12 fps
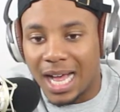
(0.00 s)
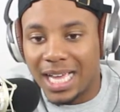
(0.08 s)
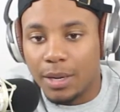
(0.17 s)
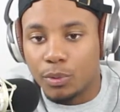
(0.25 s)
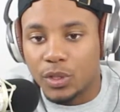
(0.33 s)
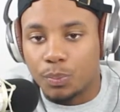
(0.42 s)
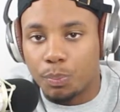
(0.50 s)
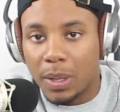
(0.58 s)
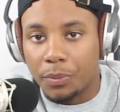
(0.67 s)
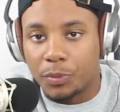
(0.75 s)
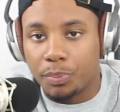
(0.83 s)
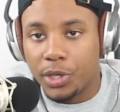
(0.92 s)
It was
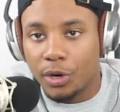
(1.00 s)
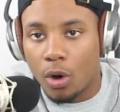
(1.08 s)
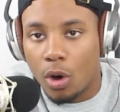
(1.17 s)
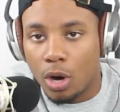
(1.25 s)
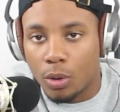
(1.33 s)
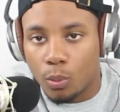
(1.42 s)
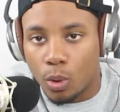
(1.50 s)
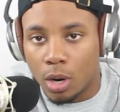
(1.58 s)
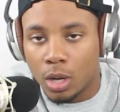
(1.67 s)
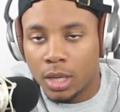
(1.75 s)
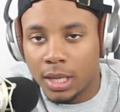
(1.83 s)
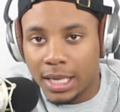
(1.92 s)
pure hard
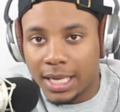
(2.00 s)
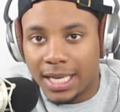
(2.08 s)
work.